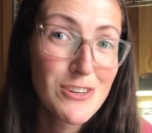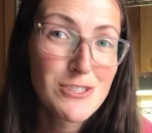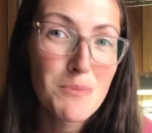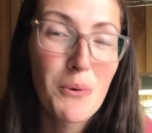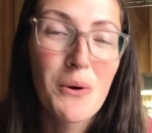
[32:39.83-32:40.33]

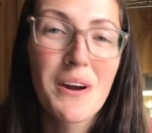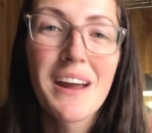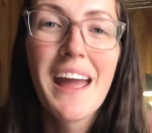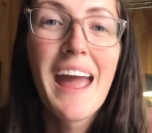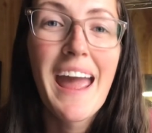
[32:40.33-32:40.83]
support,
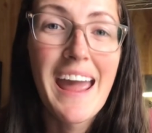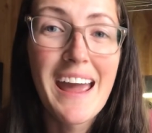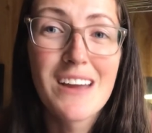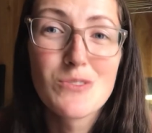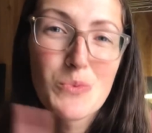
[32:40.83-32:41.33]

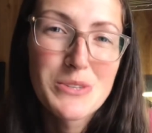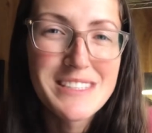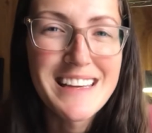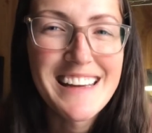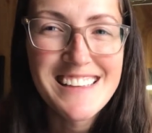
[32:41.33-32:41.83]
and we'll
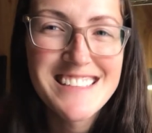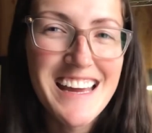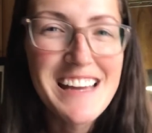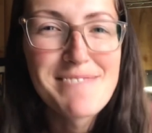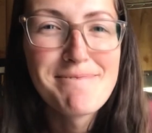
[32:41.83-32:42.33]
see you next time.